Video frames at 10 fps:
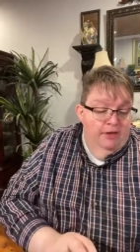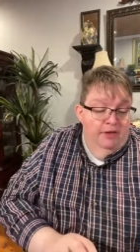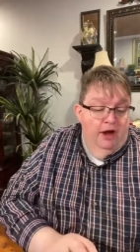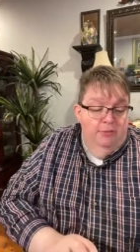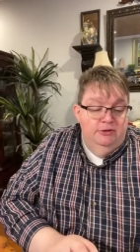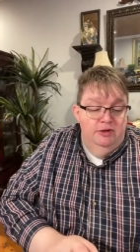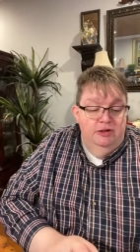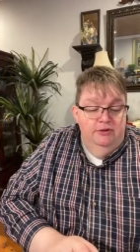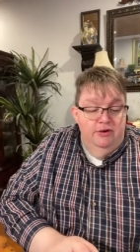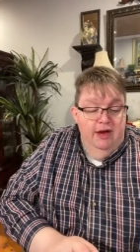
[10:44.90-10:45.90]
the
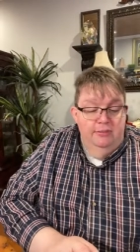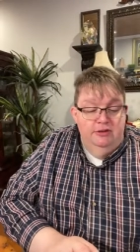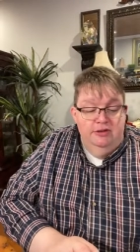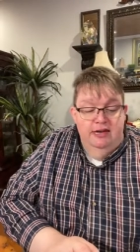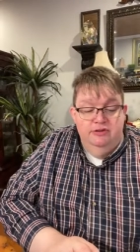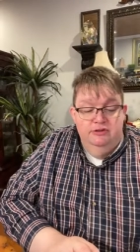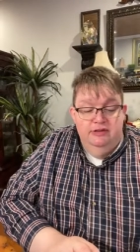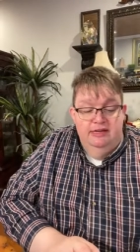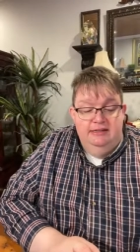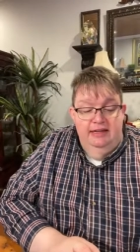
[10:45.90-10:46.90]
opportunity for Abram to
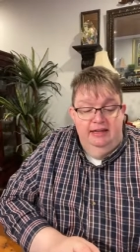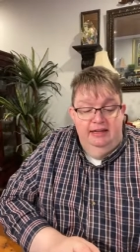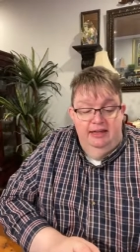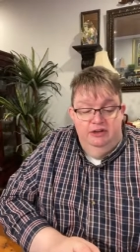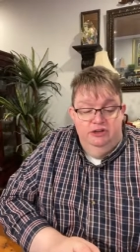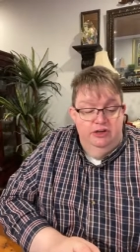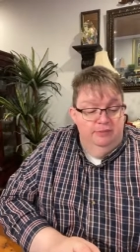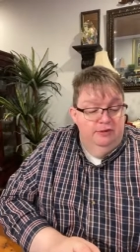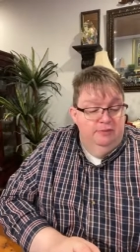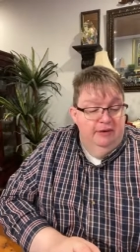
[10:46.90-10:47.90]
exercise any
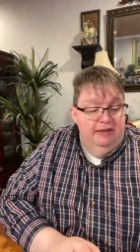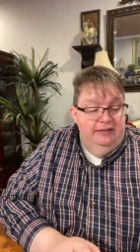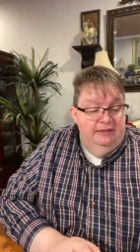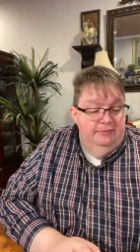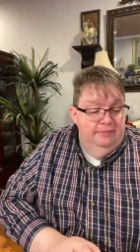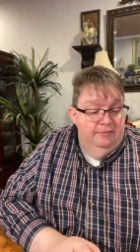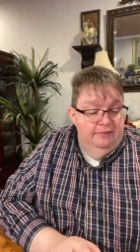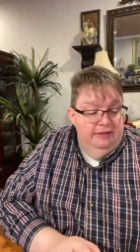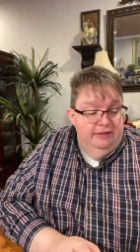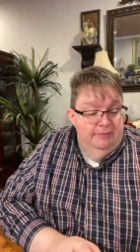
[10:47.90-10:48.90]
leadership was being dem-
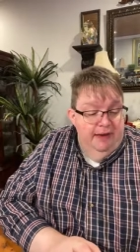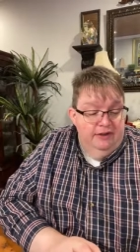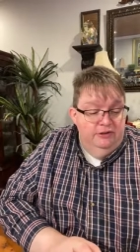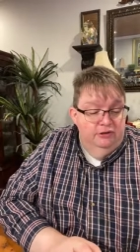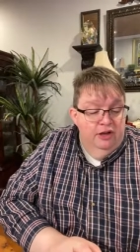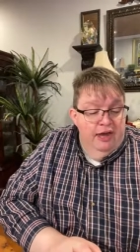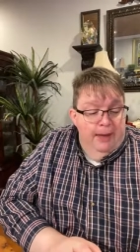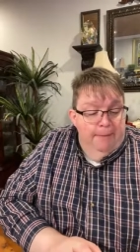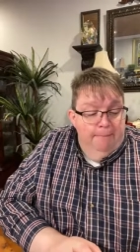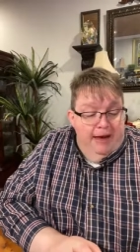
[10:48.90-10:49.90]
dismantled
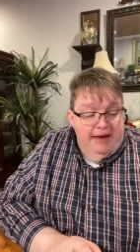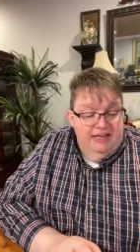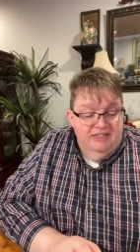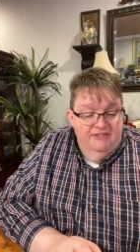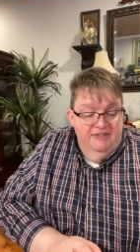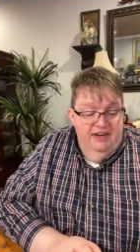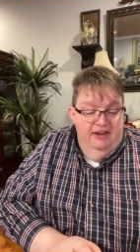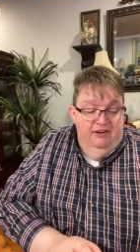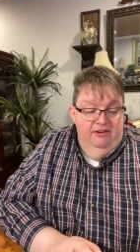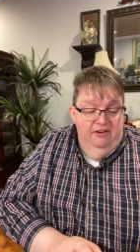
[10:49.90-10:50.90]
by his
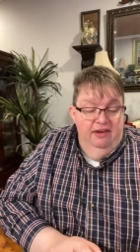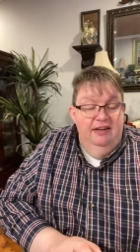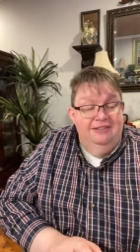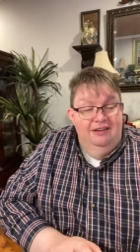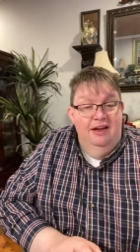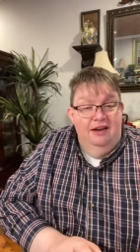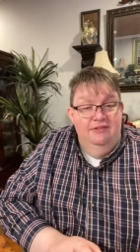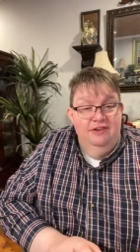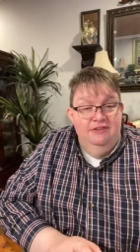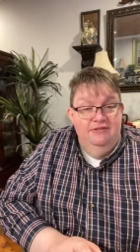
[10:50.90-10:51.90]
fear and his lack
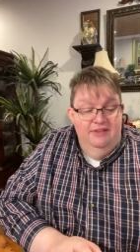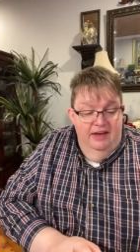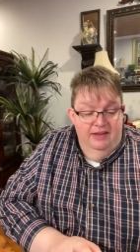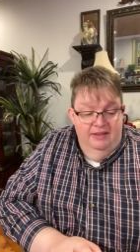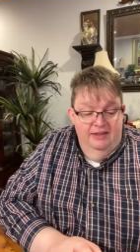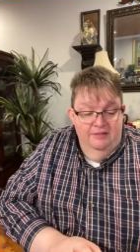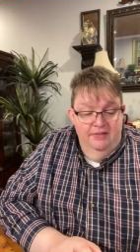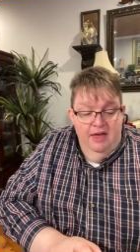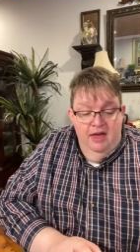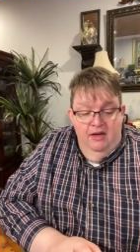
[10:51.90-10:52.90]
of his faith.
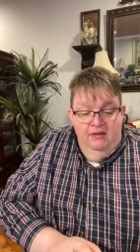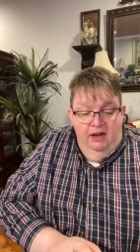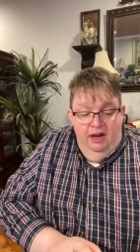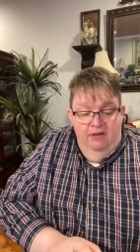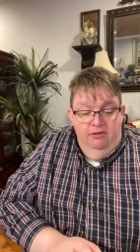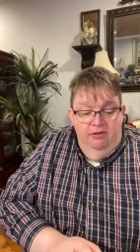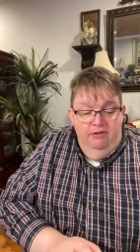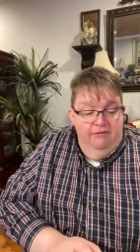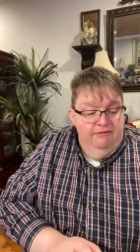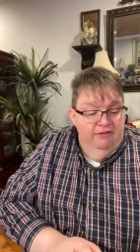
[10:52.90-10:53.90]
The level of
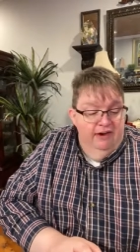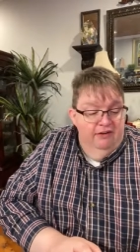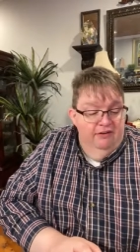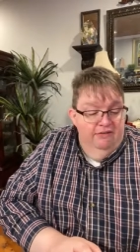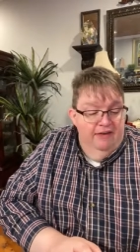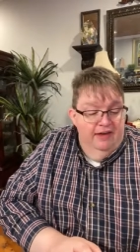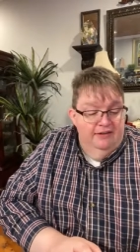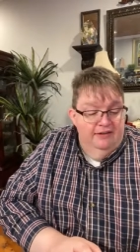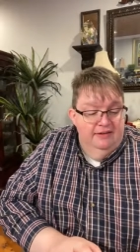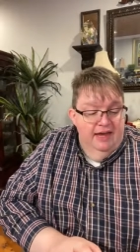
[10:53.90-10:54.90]
our fear and
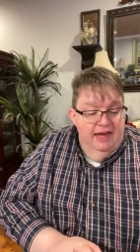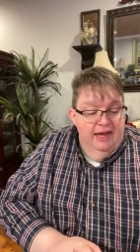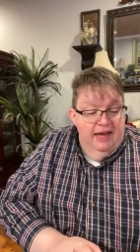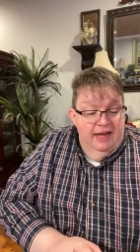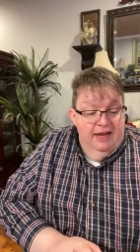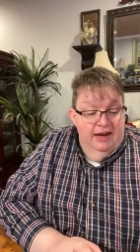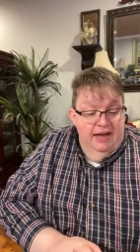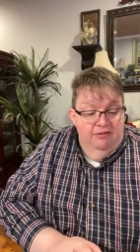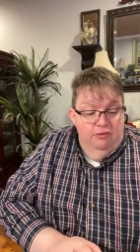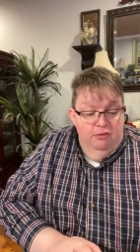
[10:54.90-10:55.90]
faith today can
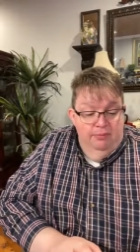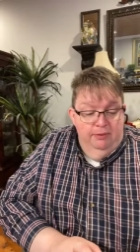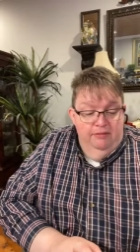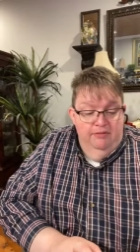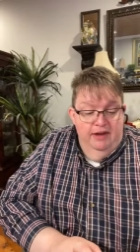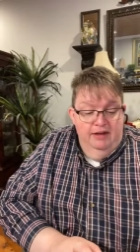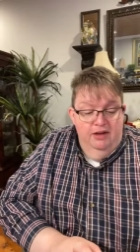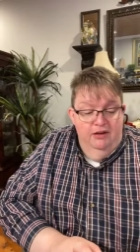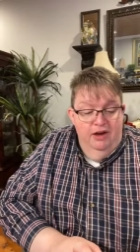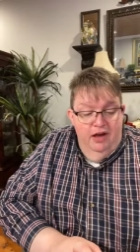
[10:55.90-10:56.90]
have a ripple effect
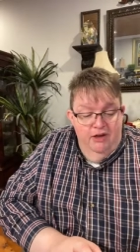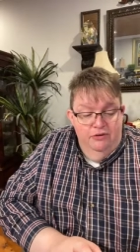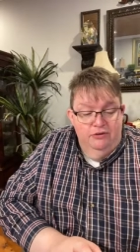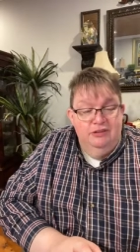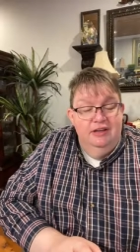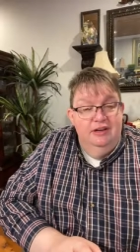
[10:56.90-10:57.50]
on others,